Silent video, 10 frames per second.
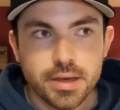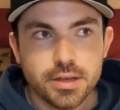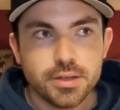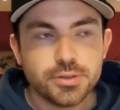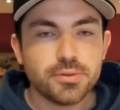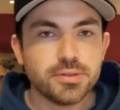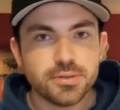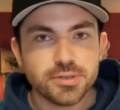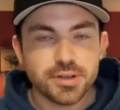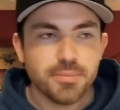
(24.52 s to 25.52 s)
So
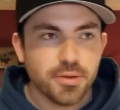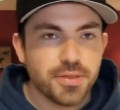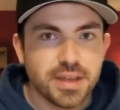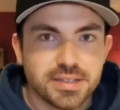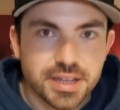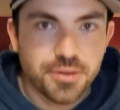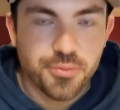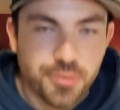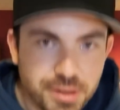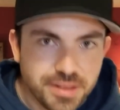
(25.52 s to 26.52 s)
there's a number of things that I
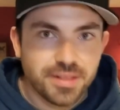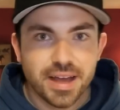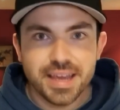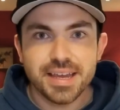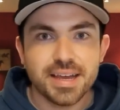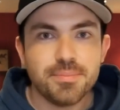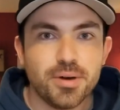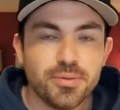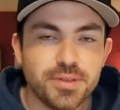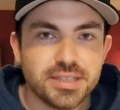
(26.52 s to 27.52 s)
really like
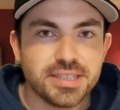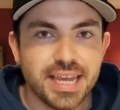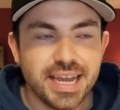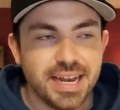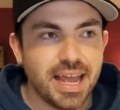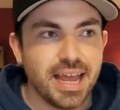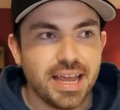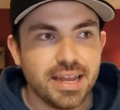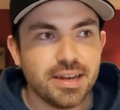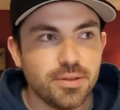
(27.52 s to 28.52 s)
about this skate
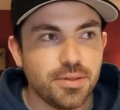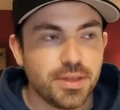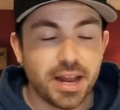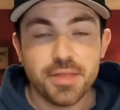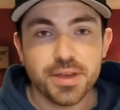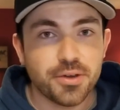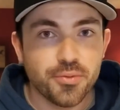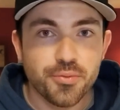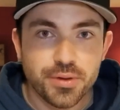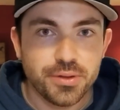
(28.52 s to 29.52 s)
and that I think are
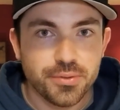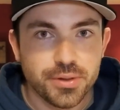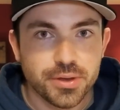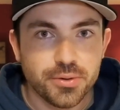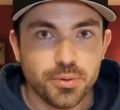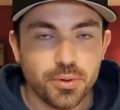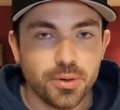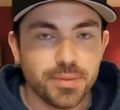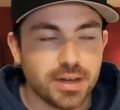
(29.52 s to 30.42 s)
really, really cool,